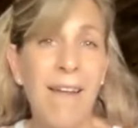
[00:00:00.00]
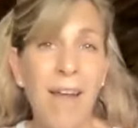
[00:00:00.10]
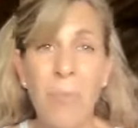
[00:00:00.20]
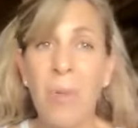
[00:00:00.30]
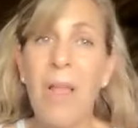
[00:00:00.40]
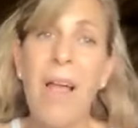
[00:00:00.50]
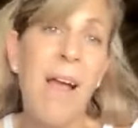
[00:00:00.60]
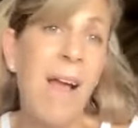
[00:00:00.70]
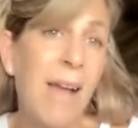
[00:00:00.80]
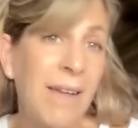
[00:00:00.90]
A
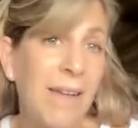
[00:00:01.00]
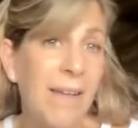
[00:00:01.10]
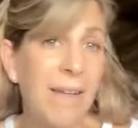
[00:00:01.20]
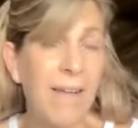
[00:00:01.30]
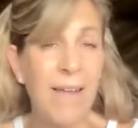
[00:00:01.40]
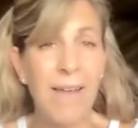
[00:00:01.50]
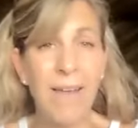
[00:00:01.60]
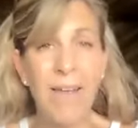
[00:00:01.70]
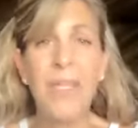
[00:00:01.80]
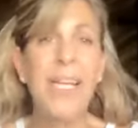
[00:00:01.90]
blog?
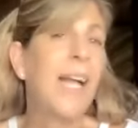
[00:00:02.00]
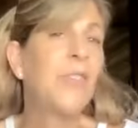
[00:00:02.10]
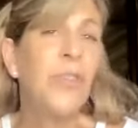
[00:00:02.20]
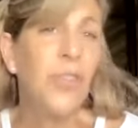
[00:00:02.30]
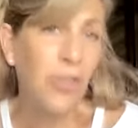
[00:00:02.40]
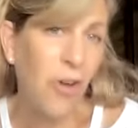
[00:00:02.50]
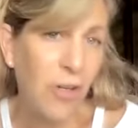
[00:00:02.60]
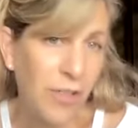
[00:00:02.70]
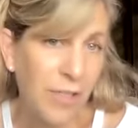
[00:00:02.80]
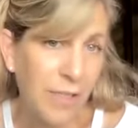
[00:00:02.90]
Like, how'd you
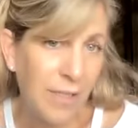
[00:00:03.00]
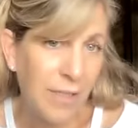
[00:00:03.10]
start?